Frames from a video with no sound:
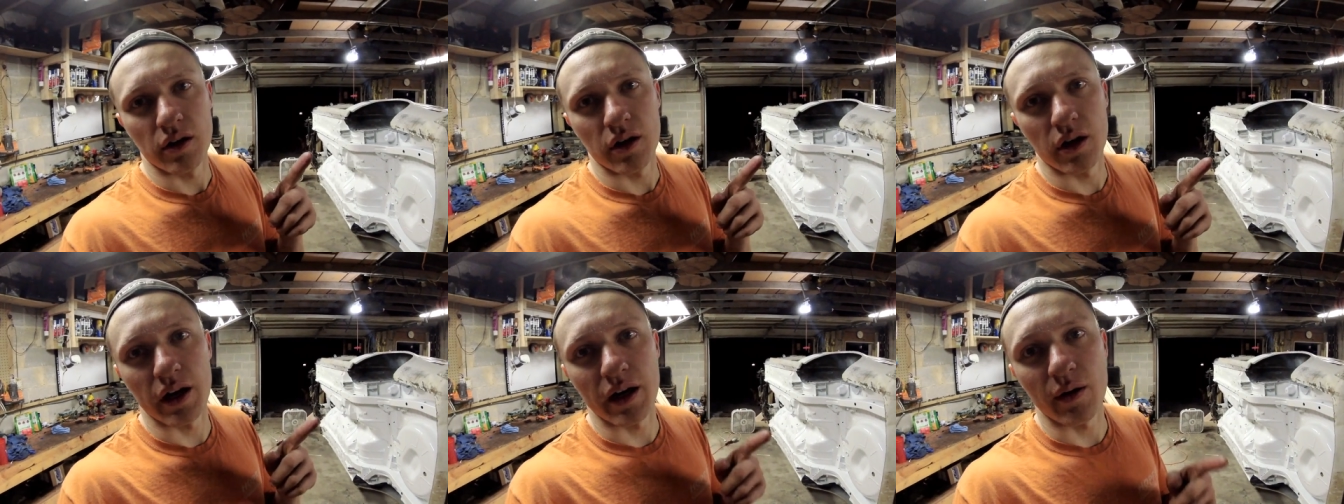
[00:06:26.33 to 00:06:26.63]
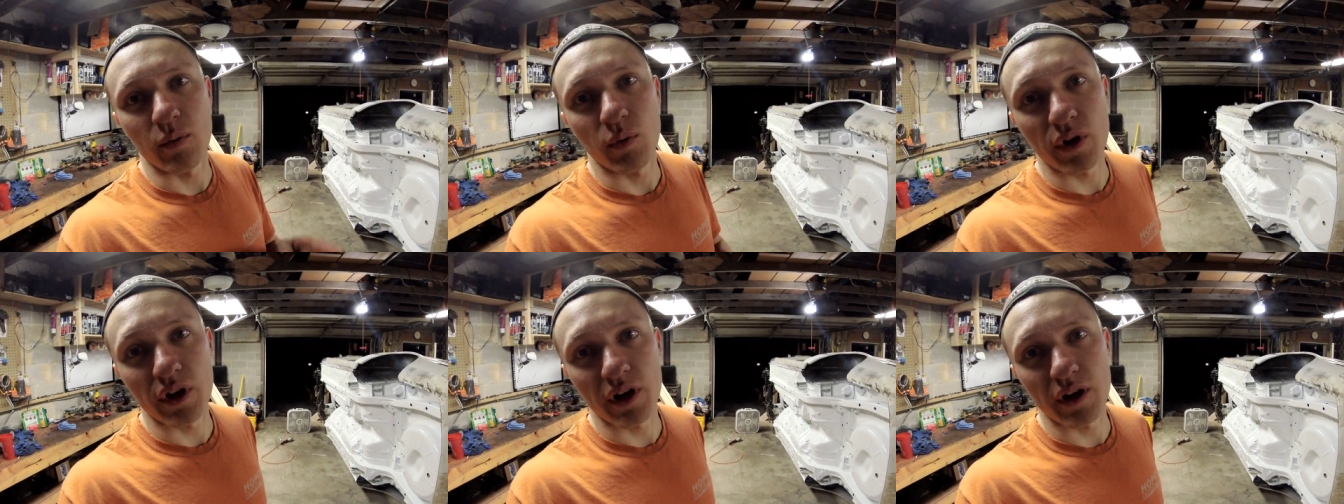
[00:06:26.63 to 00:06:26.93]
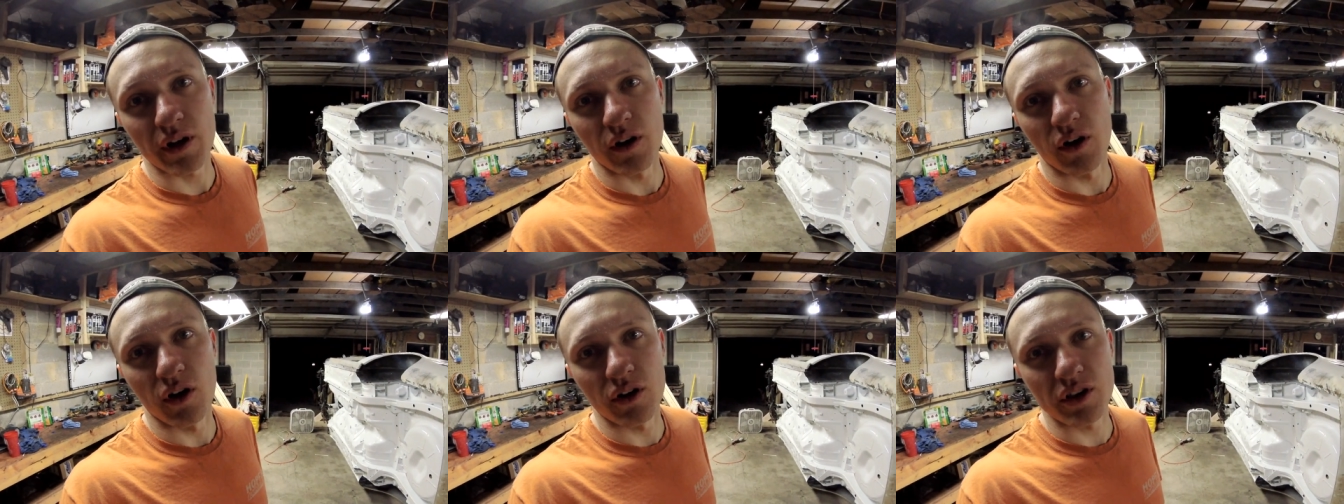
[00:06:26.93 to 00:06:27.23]
All right, we're going
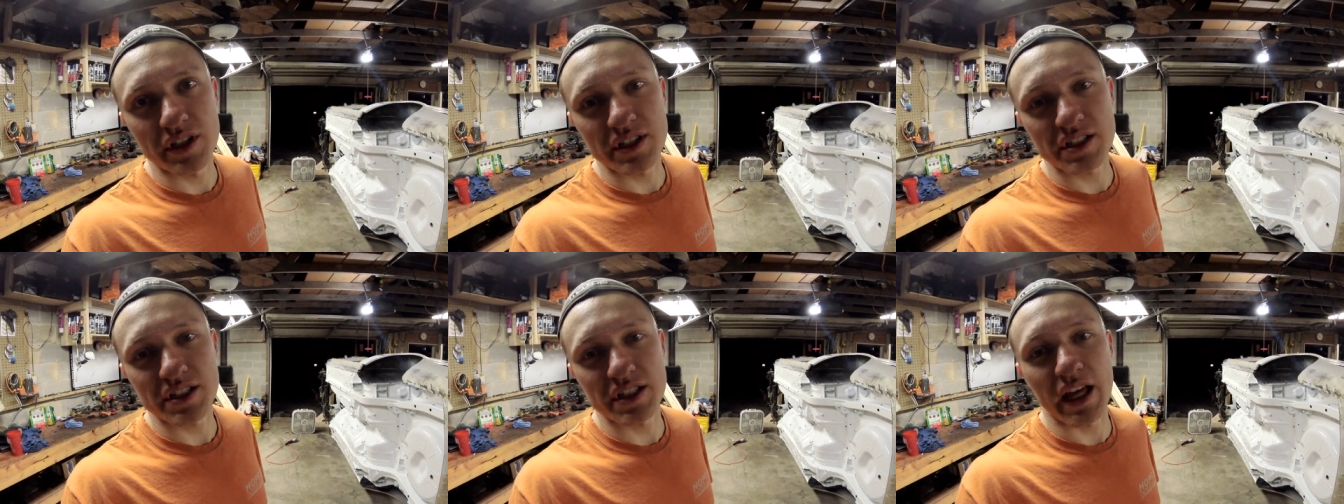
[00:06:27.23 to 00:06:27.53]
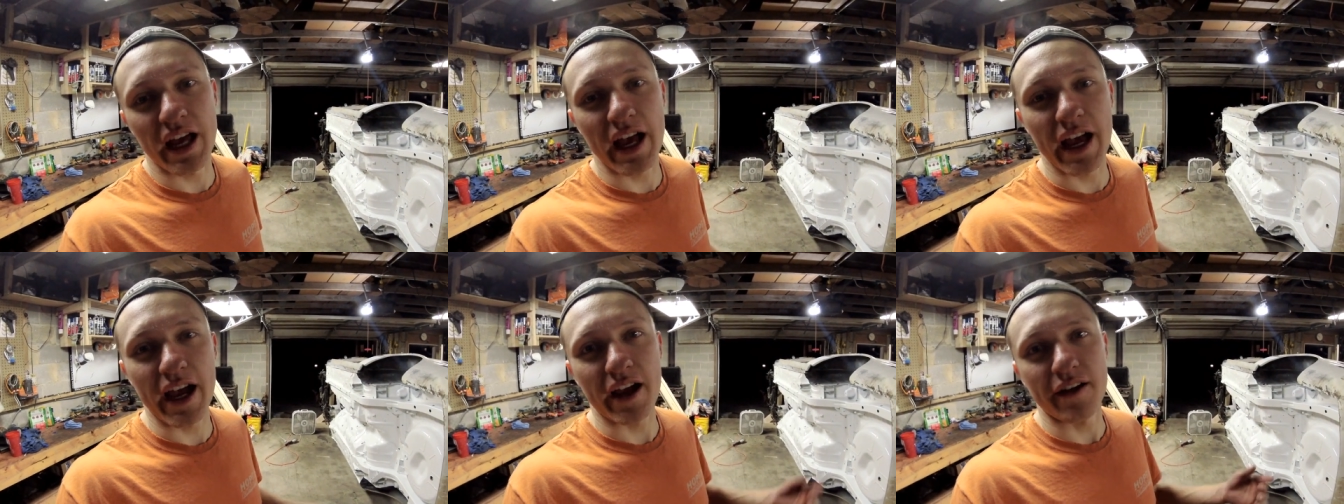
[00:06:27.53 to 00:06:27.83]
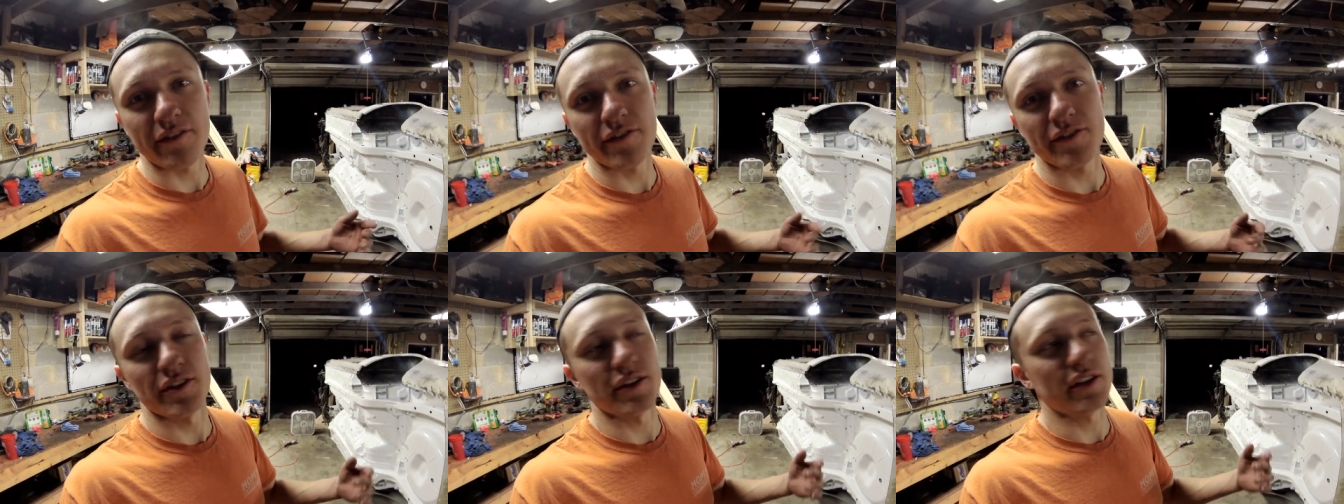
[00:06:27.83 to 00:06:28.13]
to call this the
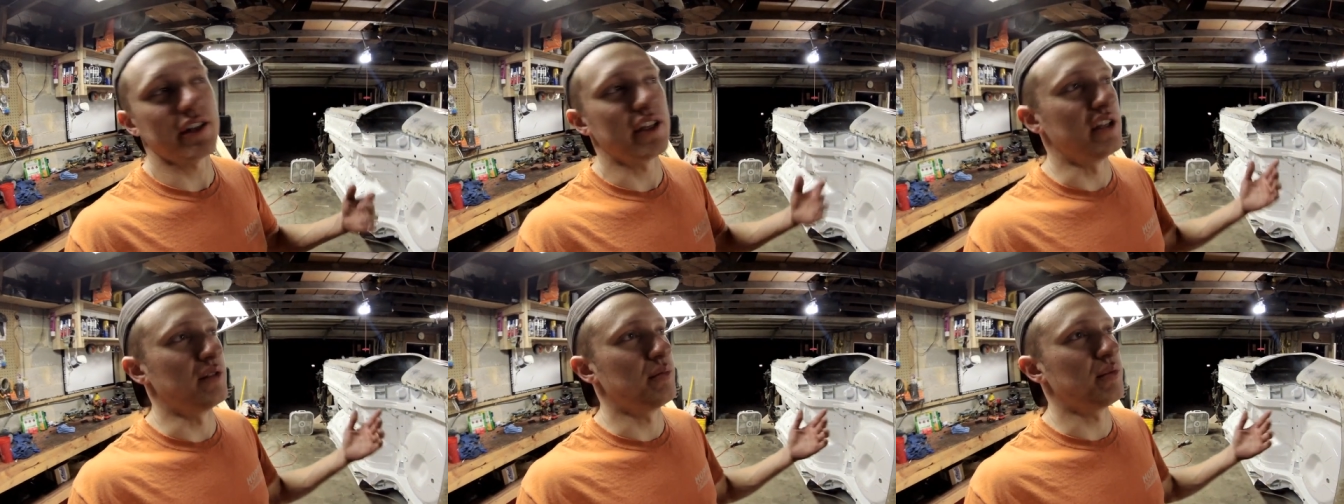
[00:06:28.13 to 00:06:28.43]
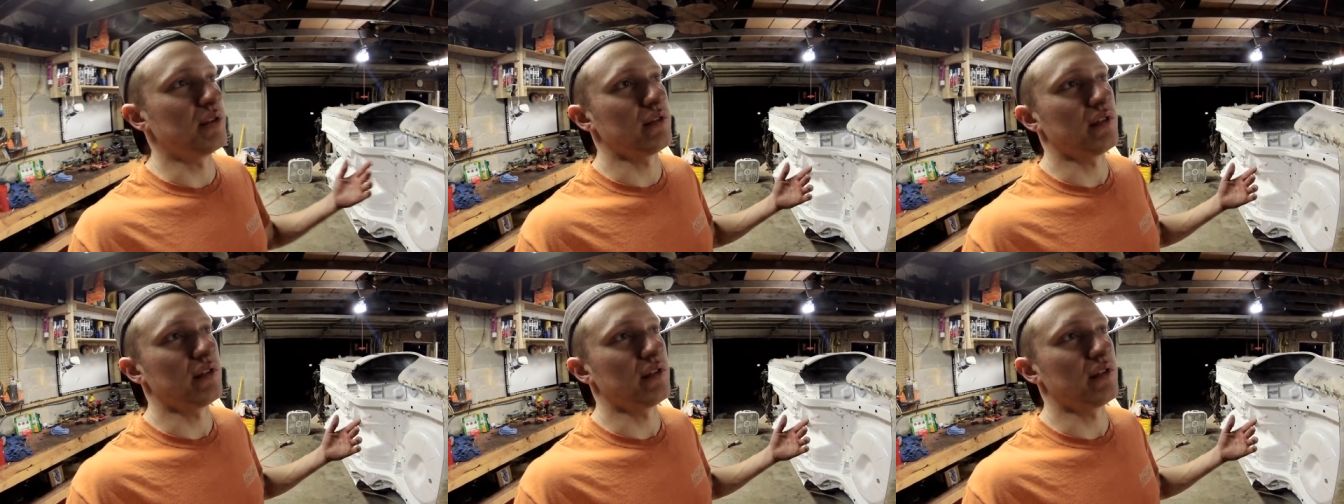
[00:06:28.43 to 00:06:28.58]
after Keep